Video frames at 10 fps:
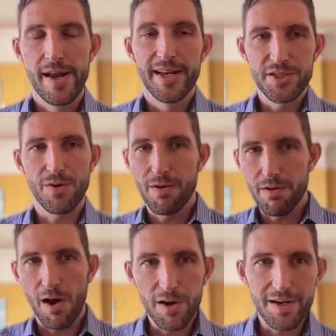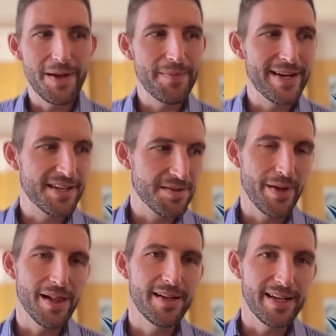And so our commitment as
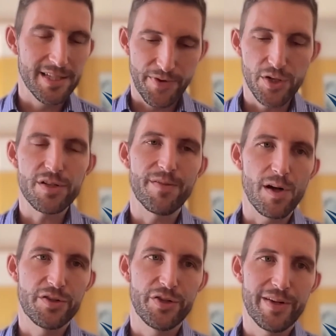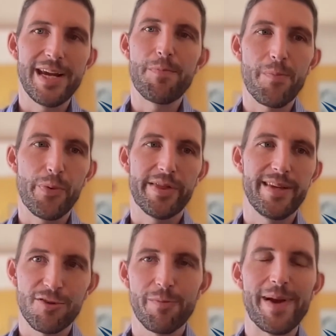Ability is, first of all, to keep up with
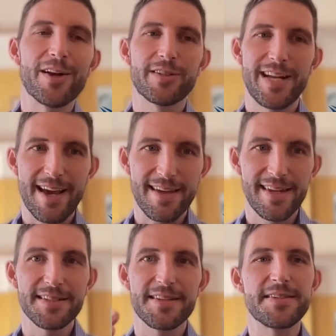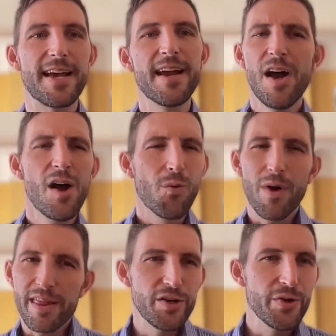the incremental tech things and say,
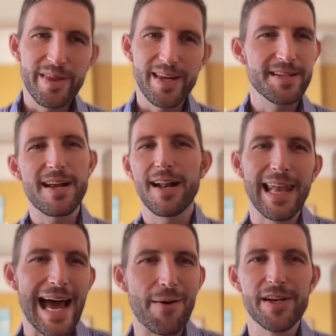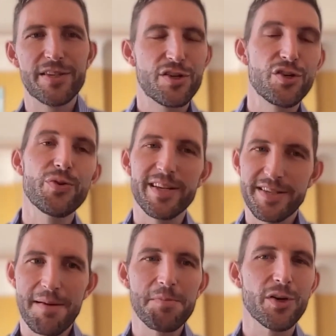what are the new things that allow us to do the
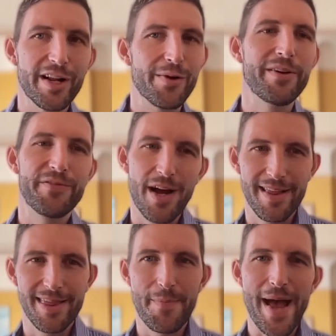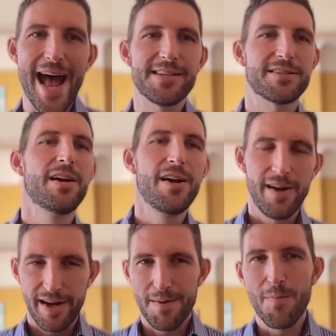same learning we've done in the past
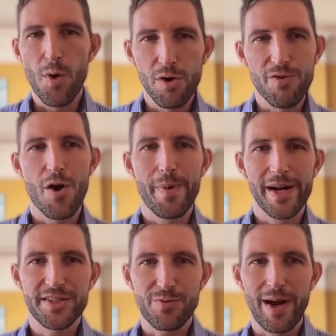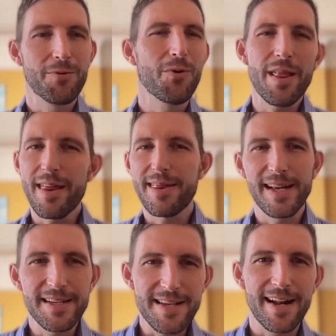in a more robust way? What are the
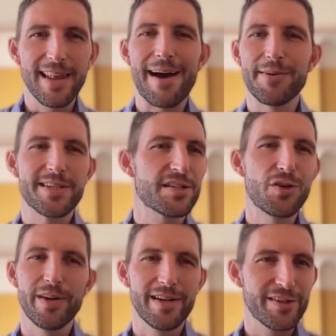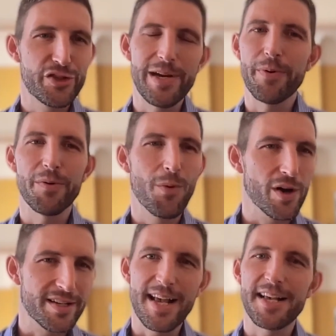things that allow us to do it in a cheaper,
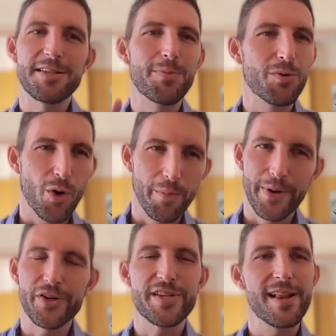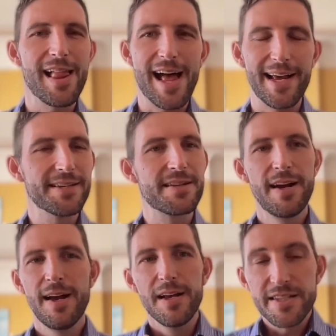more accessible, more personalized,
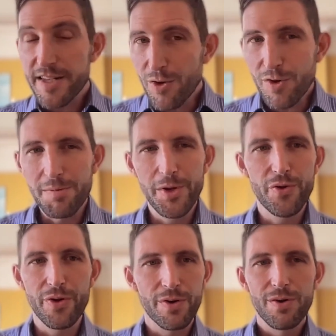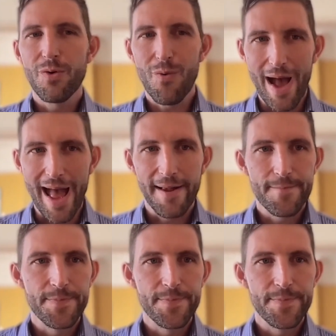still communal way?